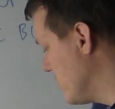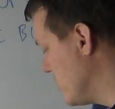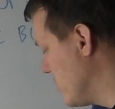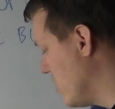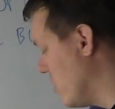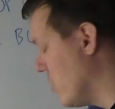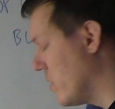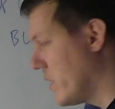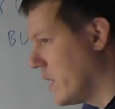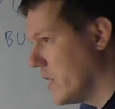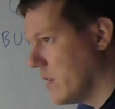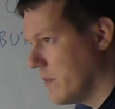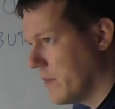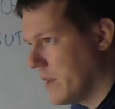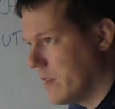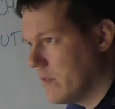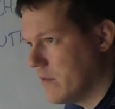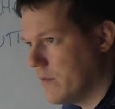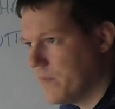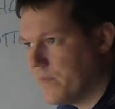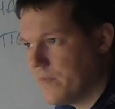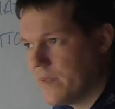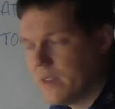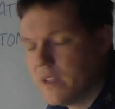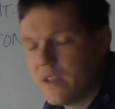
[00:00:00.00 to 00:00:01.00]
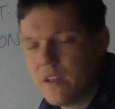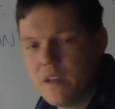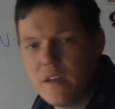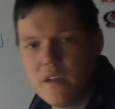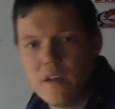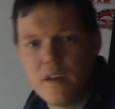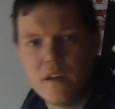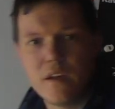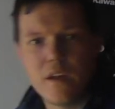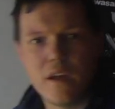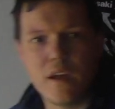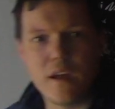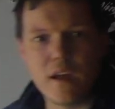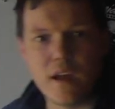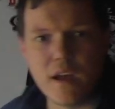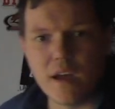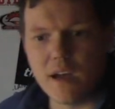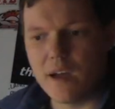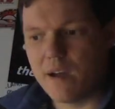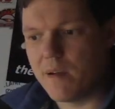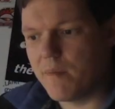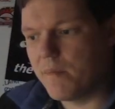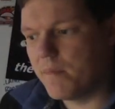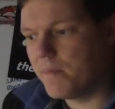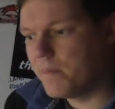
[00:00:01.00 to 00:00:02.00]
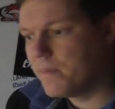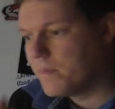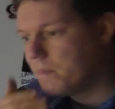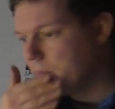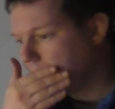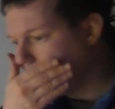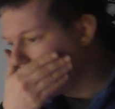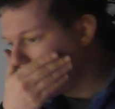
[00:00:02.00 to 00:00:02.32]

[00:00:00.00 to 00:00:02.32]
I'm talking about, um,